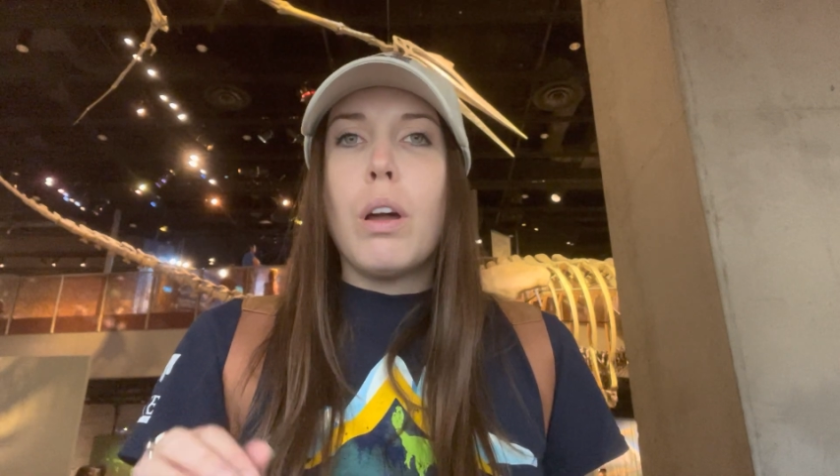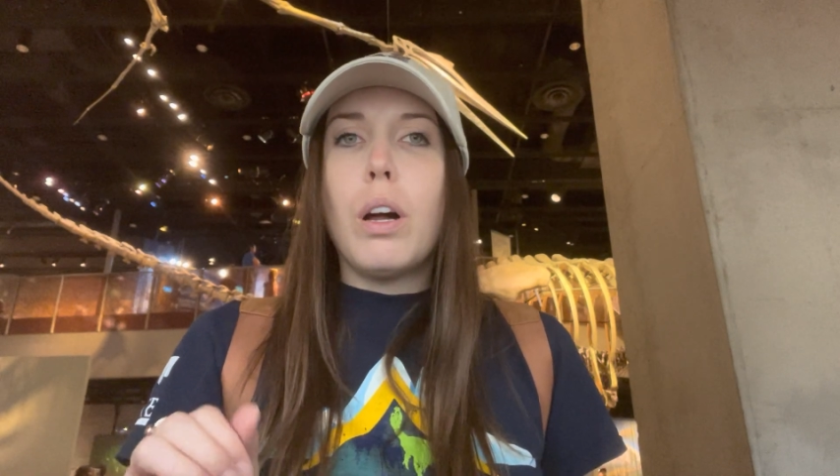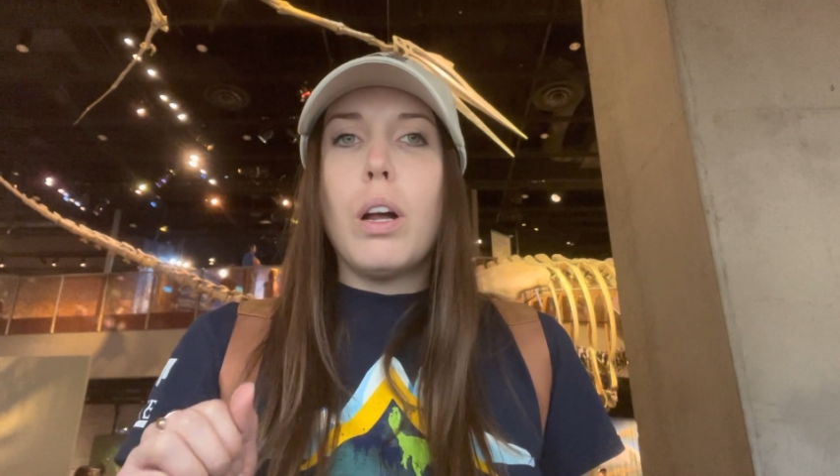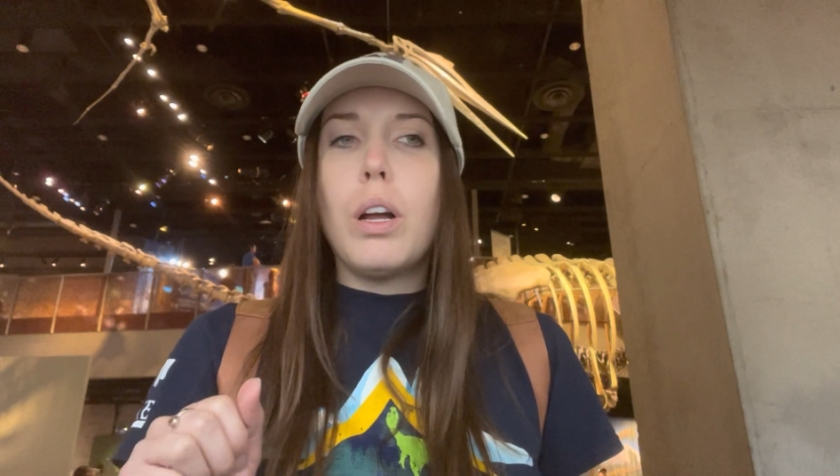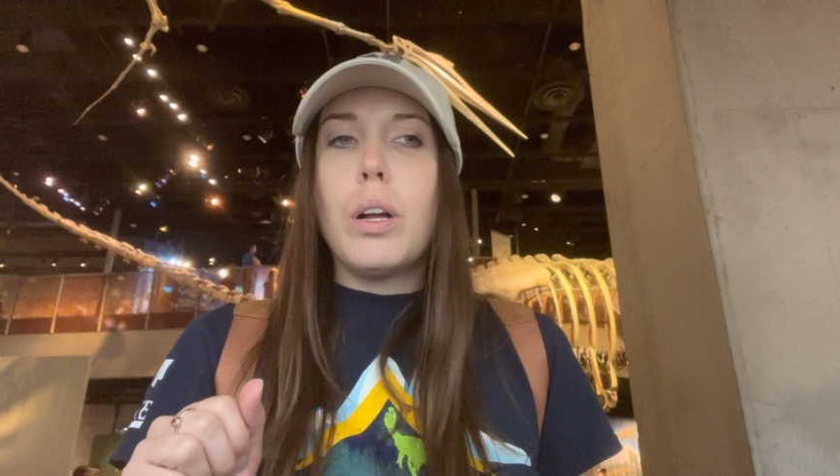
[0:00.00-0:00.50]

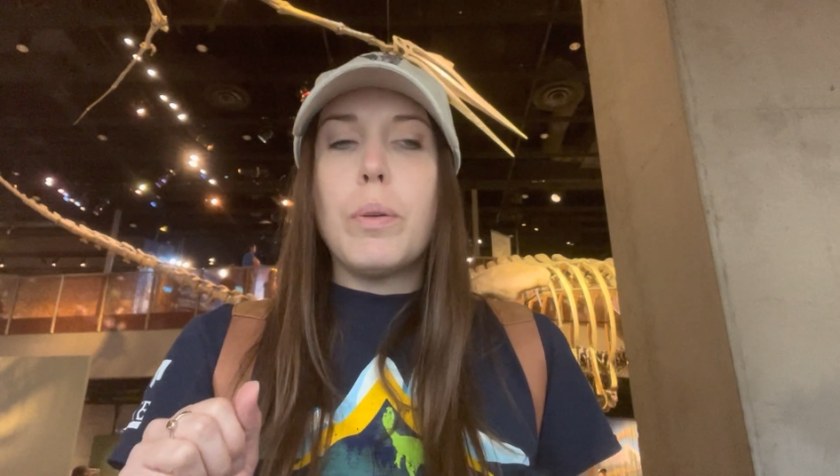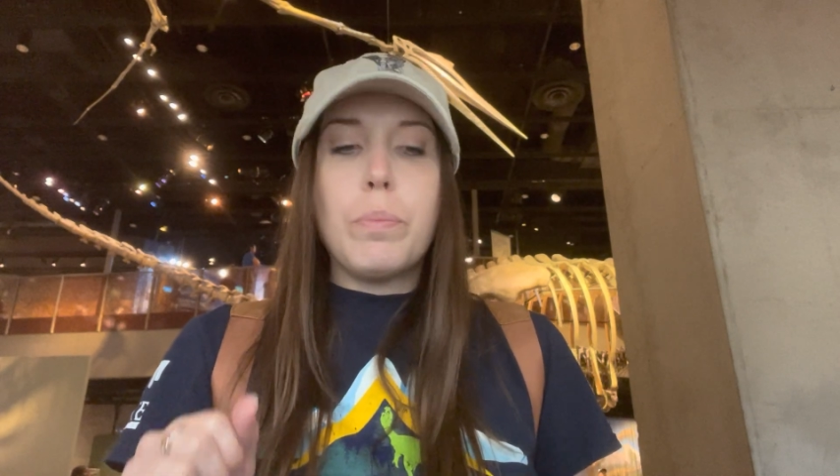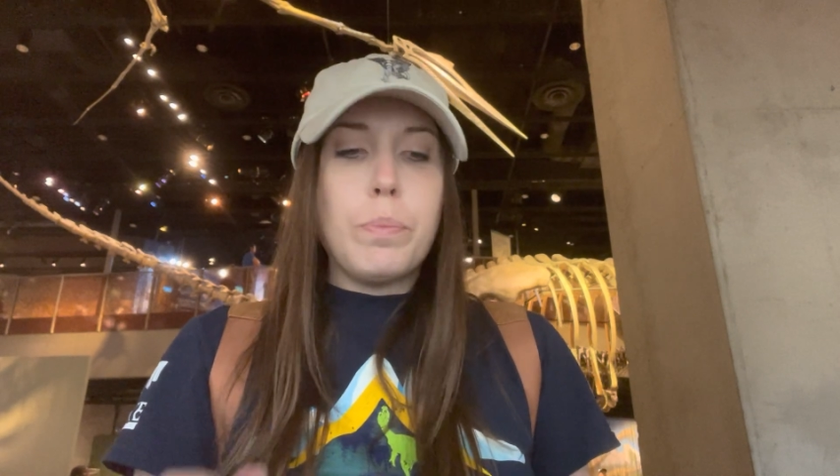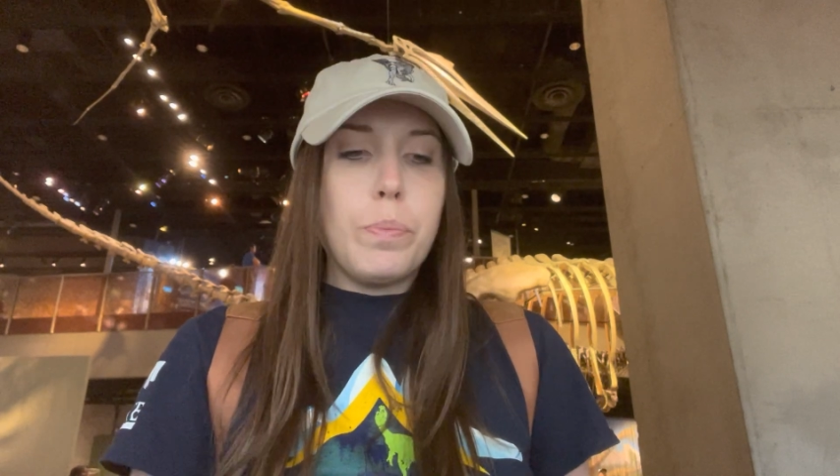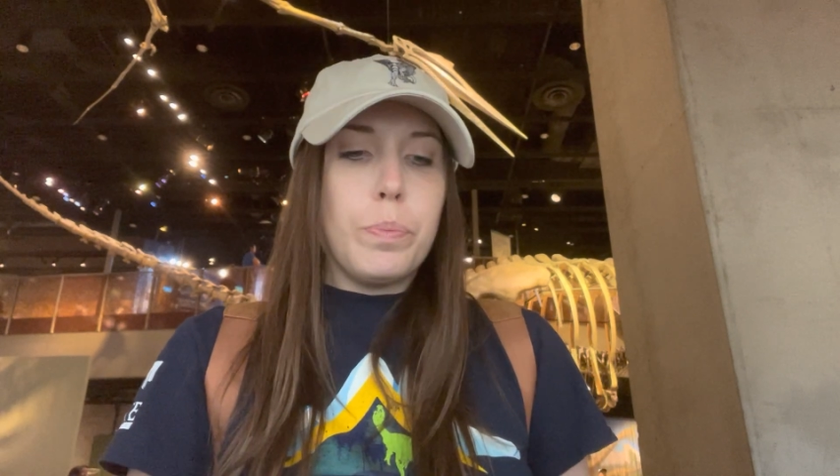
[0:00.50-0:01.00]

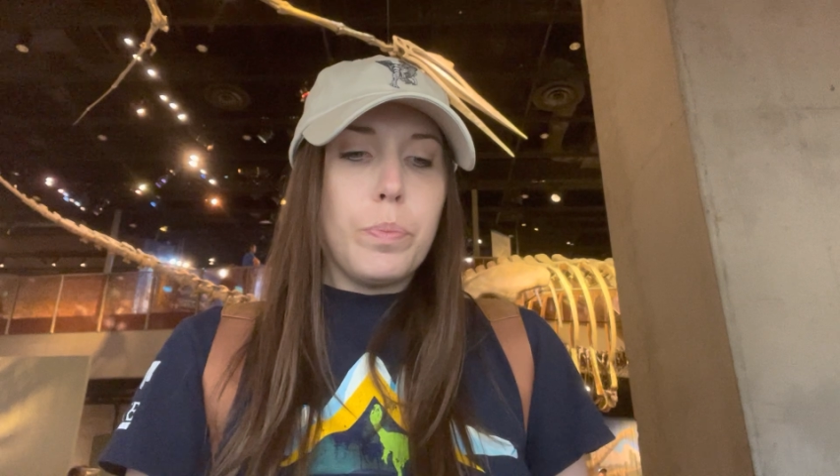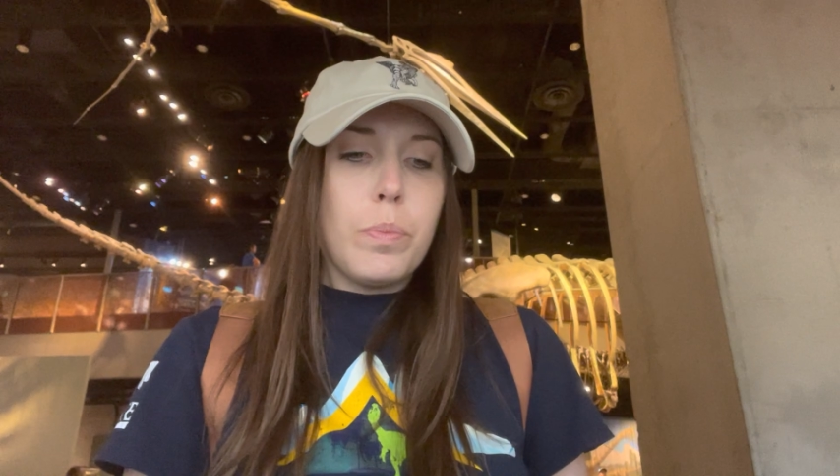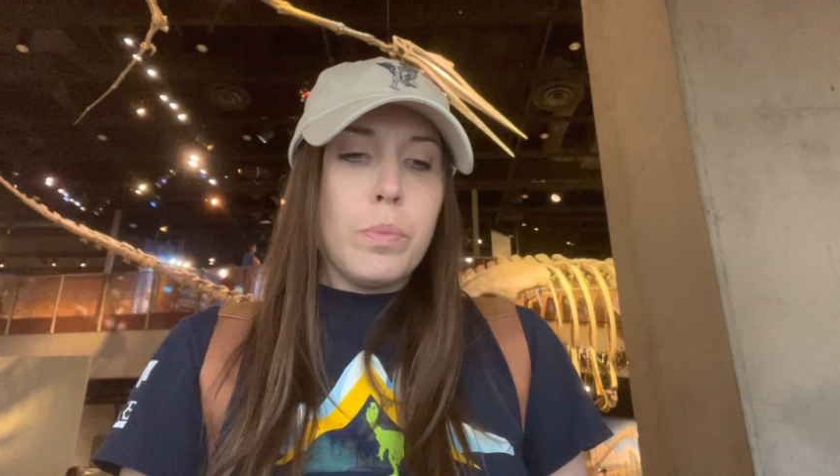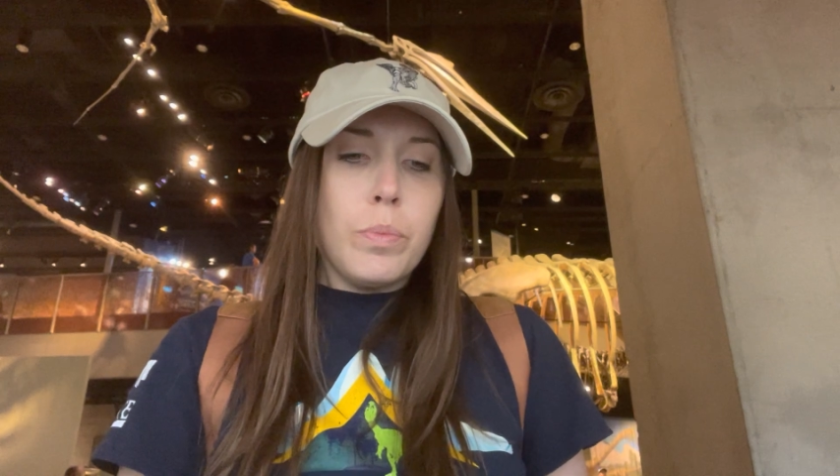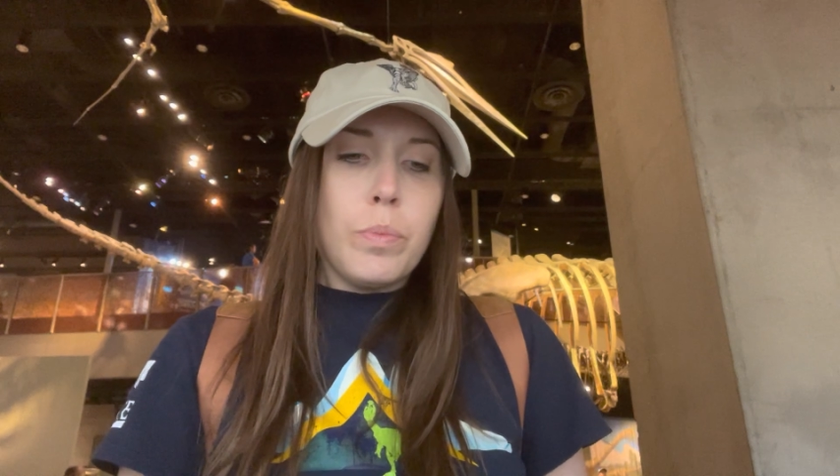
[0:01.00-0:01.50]

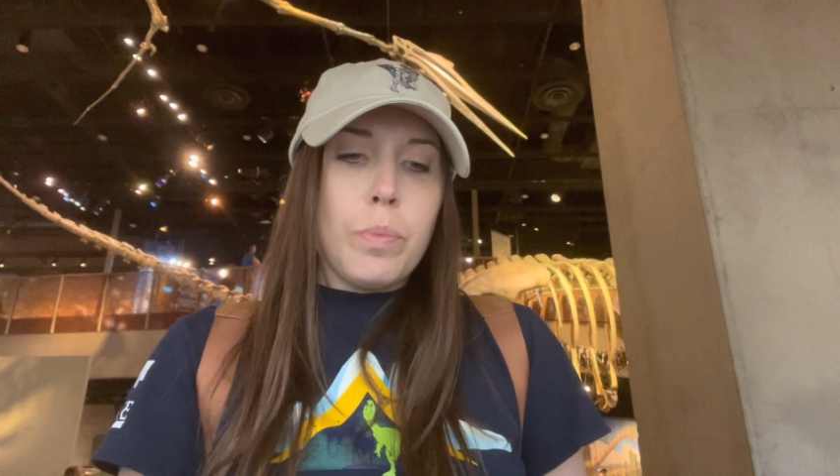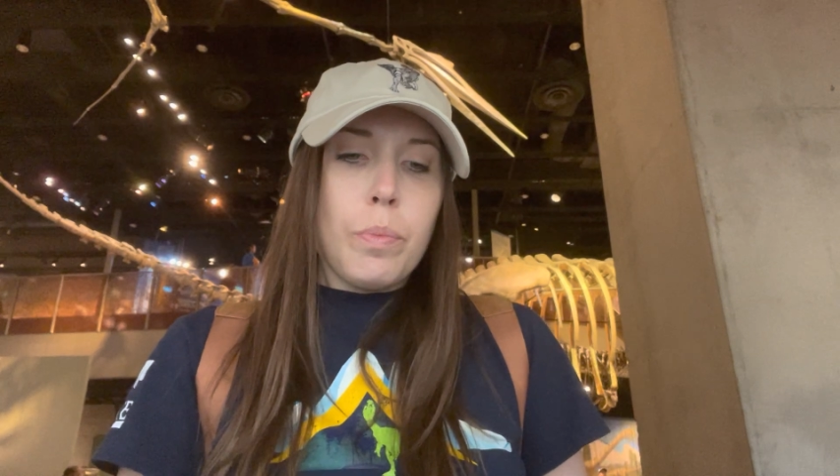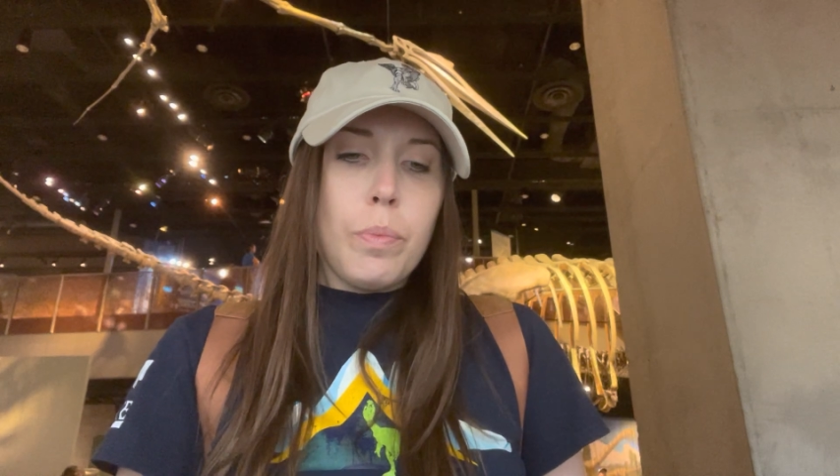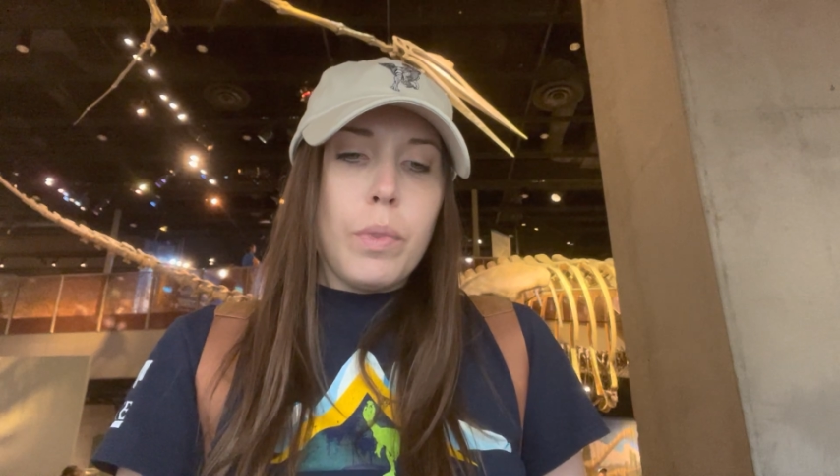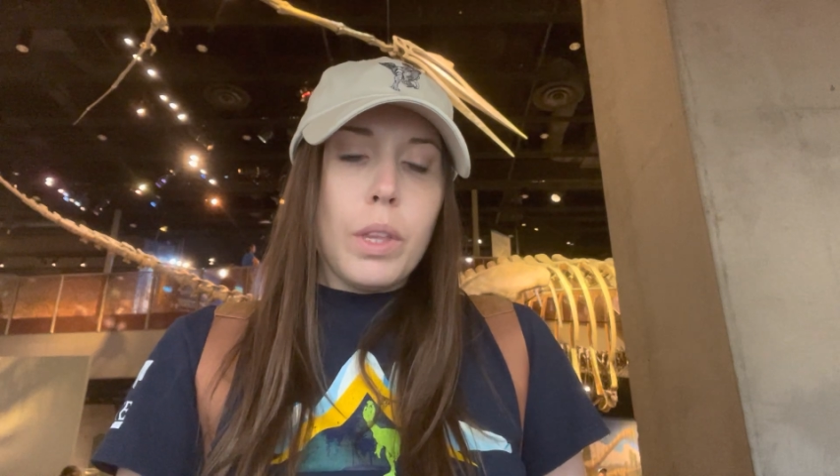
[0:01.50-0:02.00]

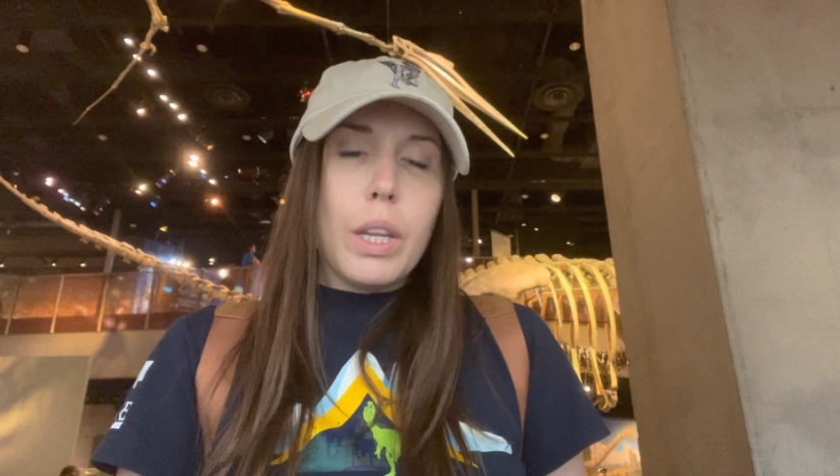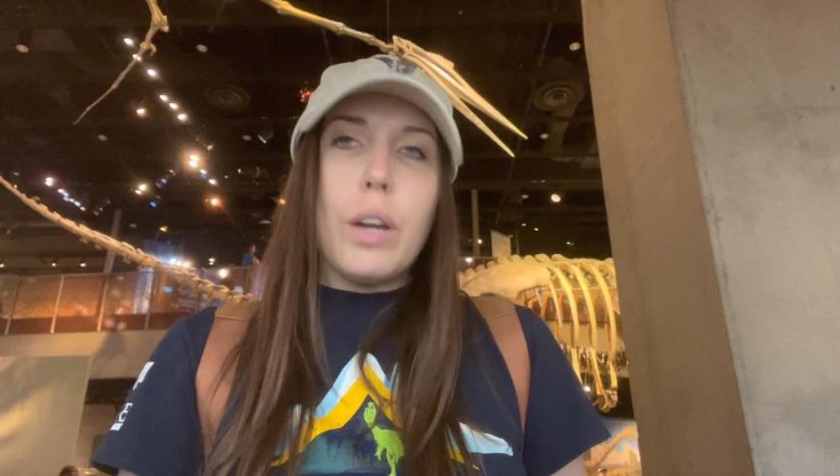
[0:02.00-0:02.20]
I